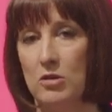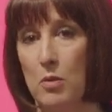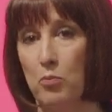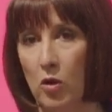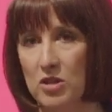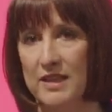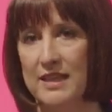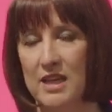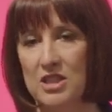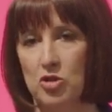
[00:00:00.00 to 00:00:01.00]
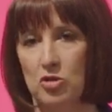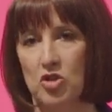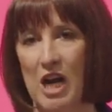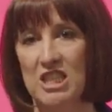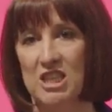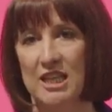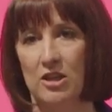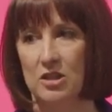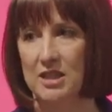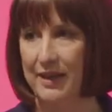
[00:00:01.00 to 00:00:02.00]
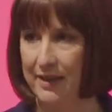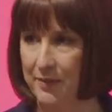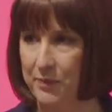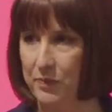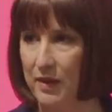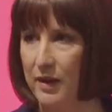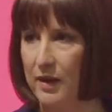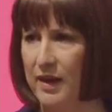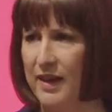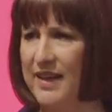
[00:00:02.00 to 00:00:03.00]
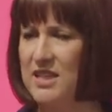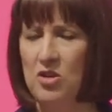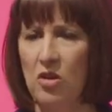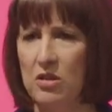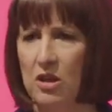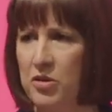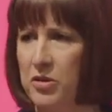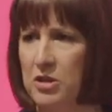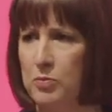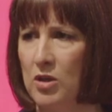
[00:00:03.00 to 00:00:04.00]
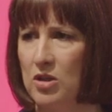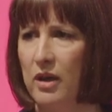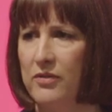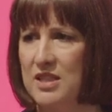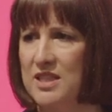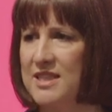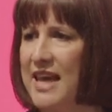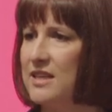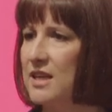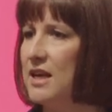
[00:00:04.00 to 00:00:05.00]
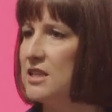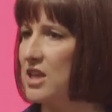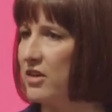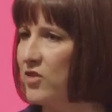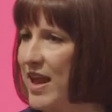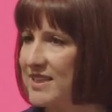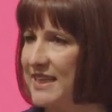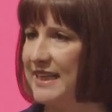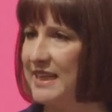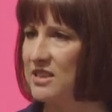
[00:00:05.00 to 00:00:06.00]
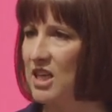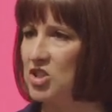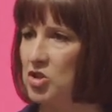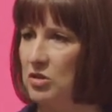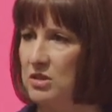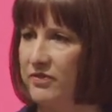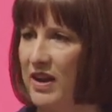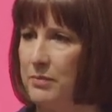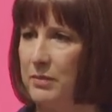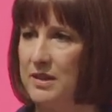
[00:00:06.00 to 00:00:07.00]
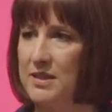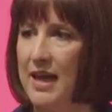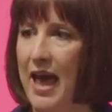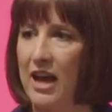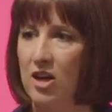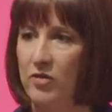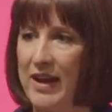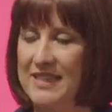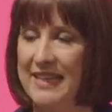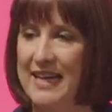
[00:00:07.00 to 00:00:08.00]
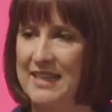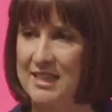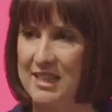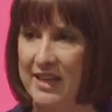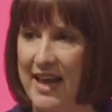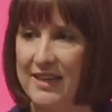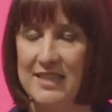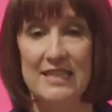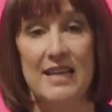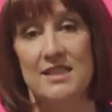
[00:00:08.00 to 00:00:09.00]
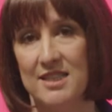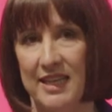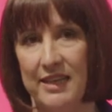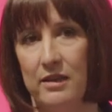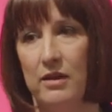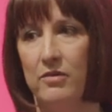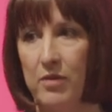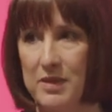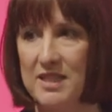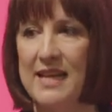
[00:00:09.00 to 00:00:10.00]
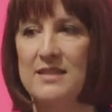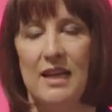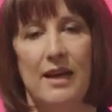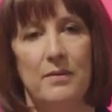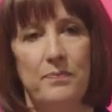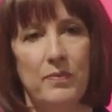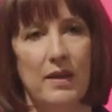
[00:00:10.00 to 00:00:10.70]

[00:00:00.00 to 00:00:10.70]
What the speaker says: what a modern industrial strategy looks like. It is not the crude model of the state directing industrial development and correcting externalities as seen from the centre,